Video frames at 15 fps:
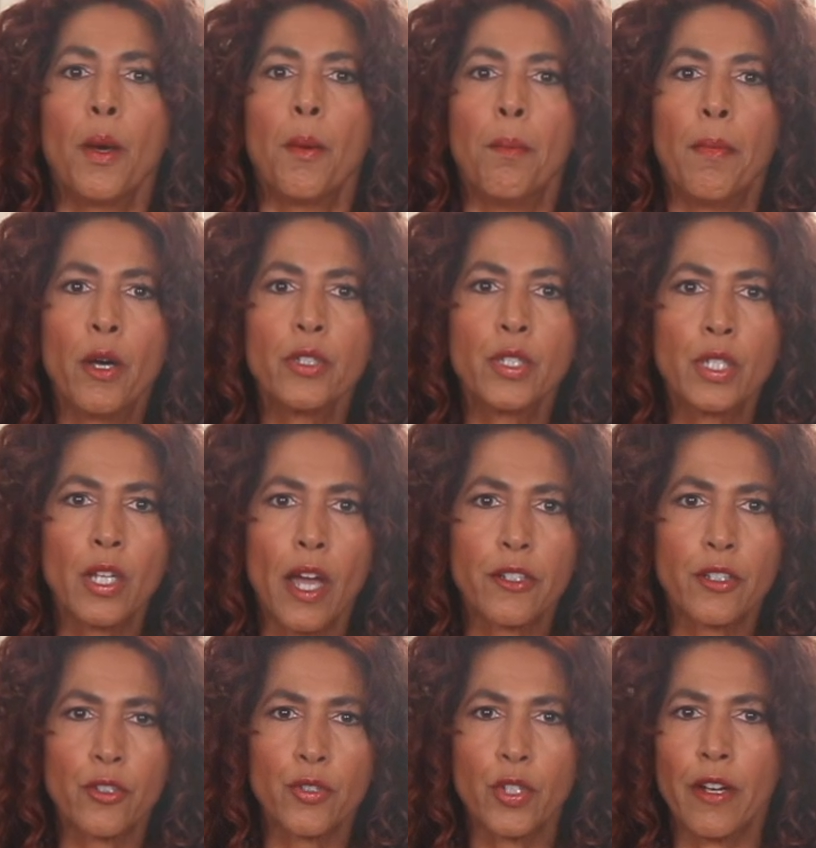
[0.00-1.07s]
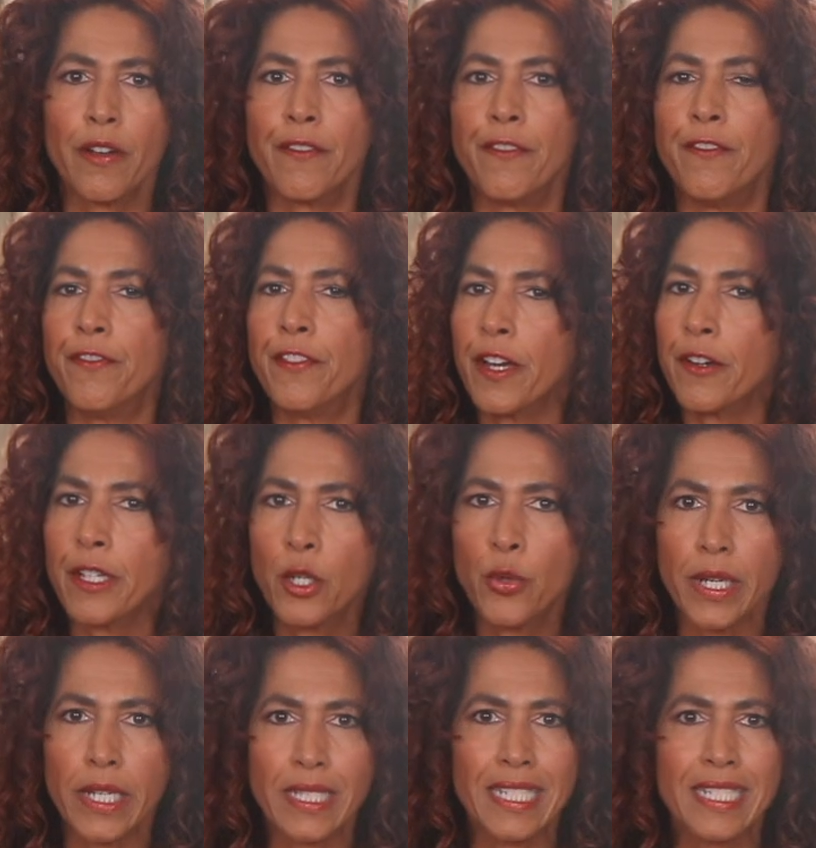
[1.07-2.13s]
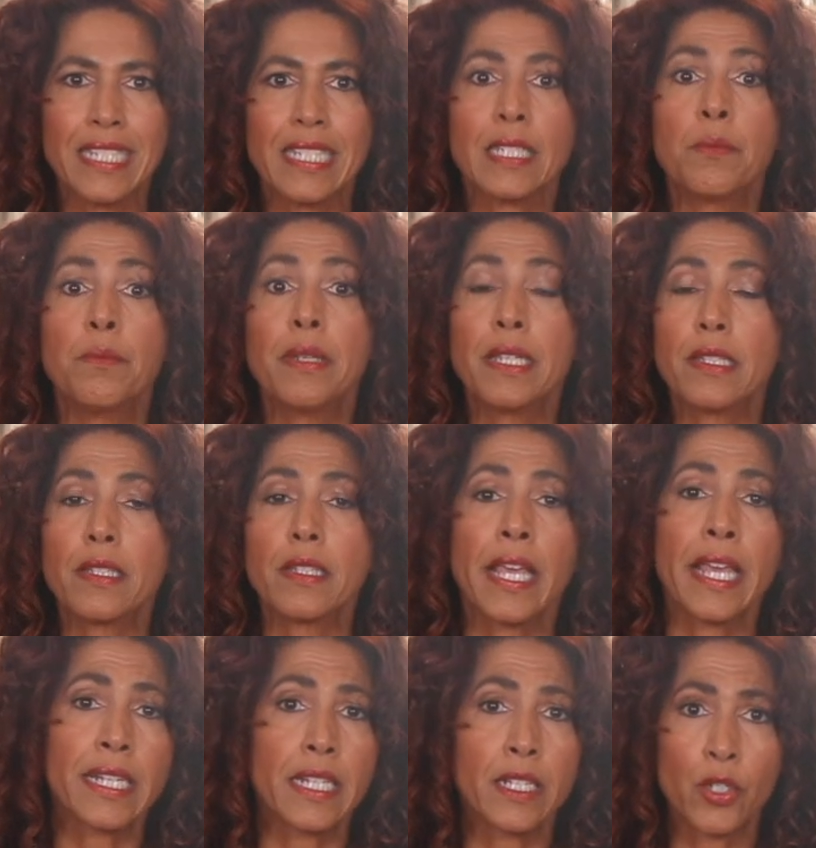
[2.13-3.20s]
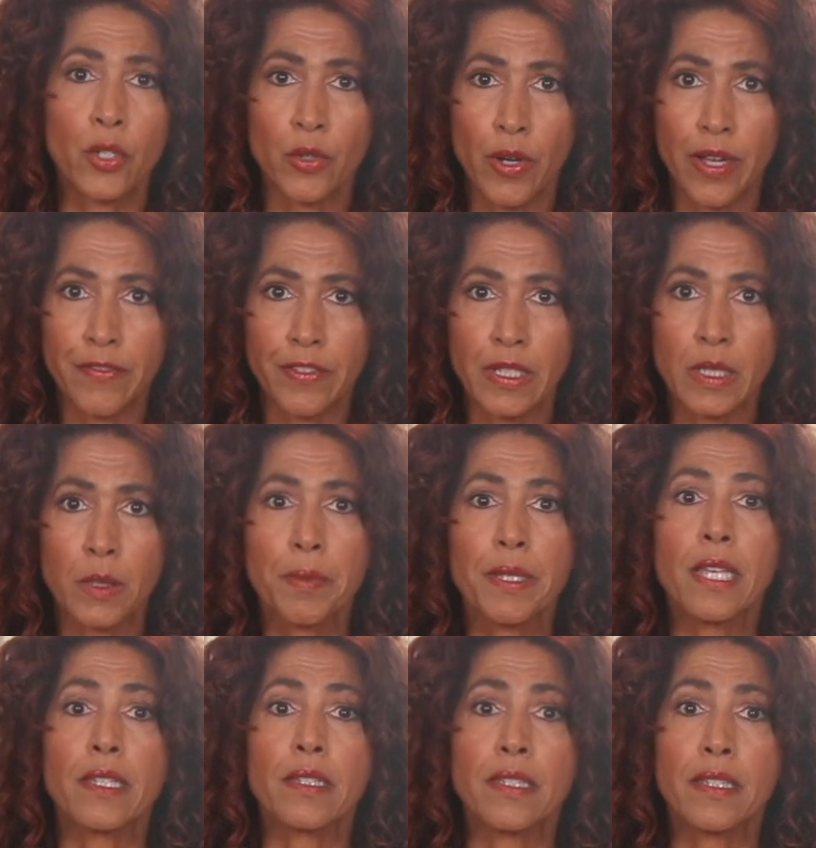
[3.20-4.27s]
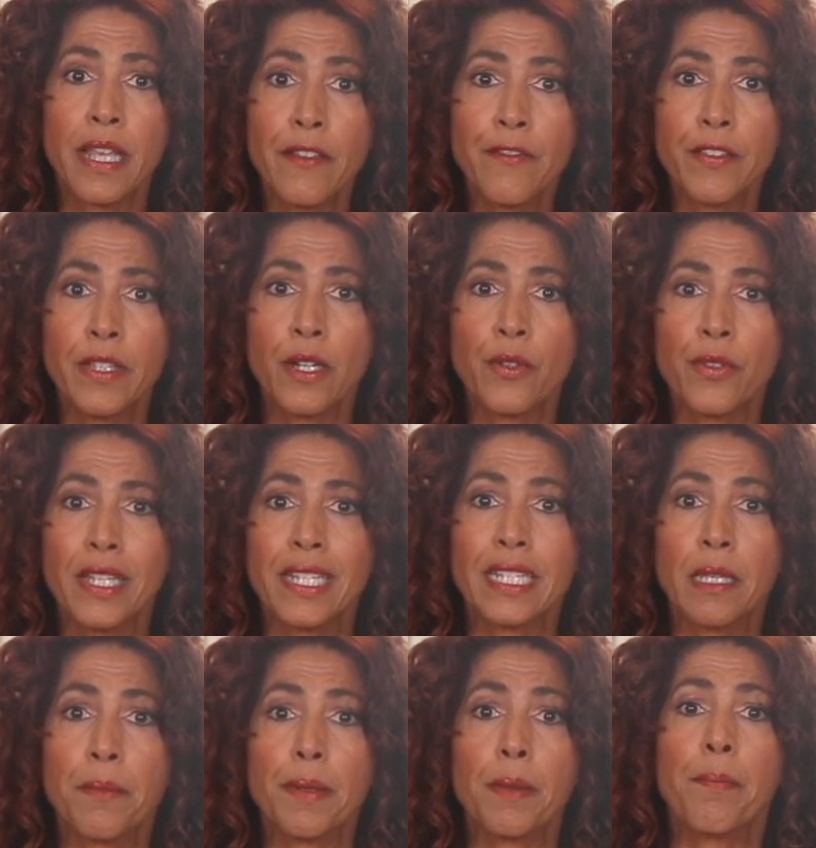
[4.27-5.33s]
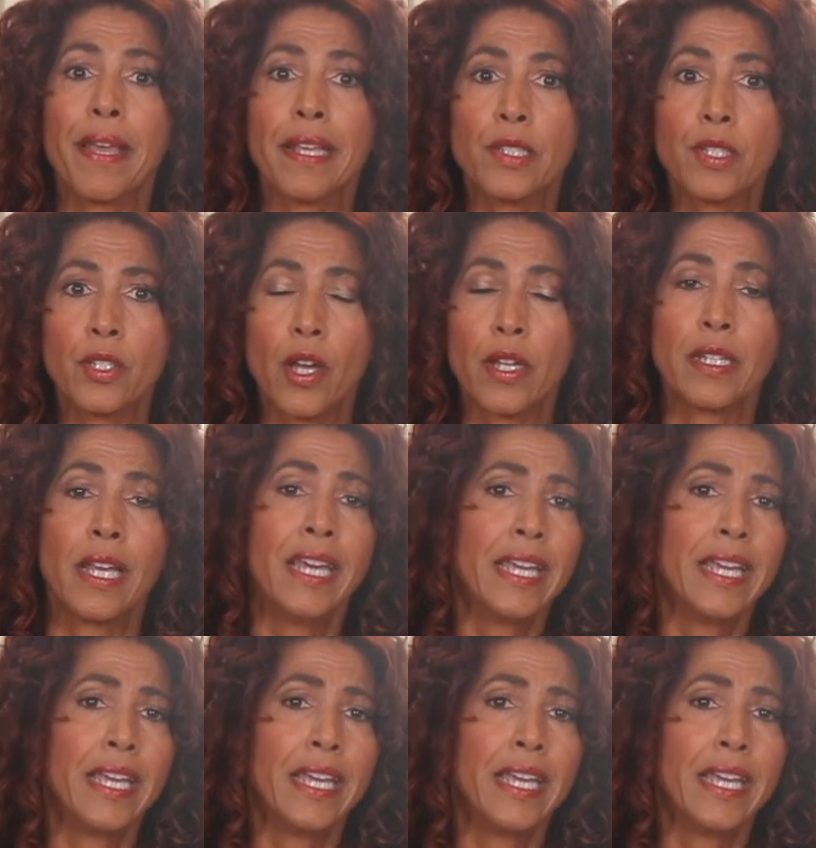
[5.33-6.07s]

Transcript: most doctors are very quick to dismiss anecdotal evidence because they feel that it can be based on